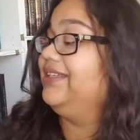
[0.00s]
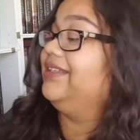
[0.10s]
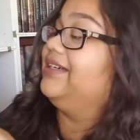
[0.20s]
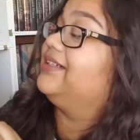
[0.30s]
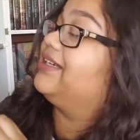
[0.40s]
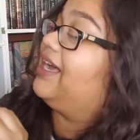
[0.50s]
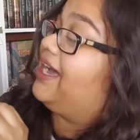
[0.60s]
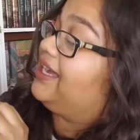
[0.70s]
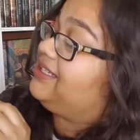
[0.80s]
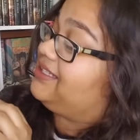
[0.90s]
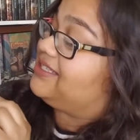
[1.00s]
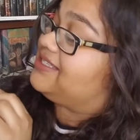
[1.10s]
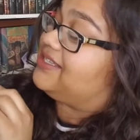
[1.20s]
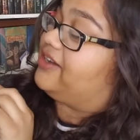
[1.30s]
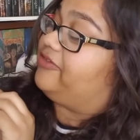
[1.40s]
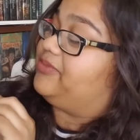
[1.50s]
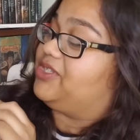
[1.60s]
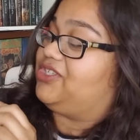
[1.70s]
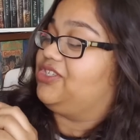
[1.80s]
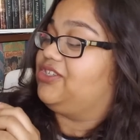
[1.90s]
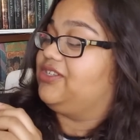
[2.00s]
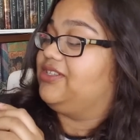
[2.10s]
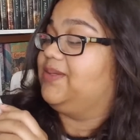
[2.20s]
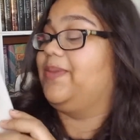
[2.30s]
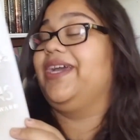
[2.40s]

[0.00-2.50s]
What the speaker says: An Unkindness of Magicians by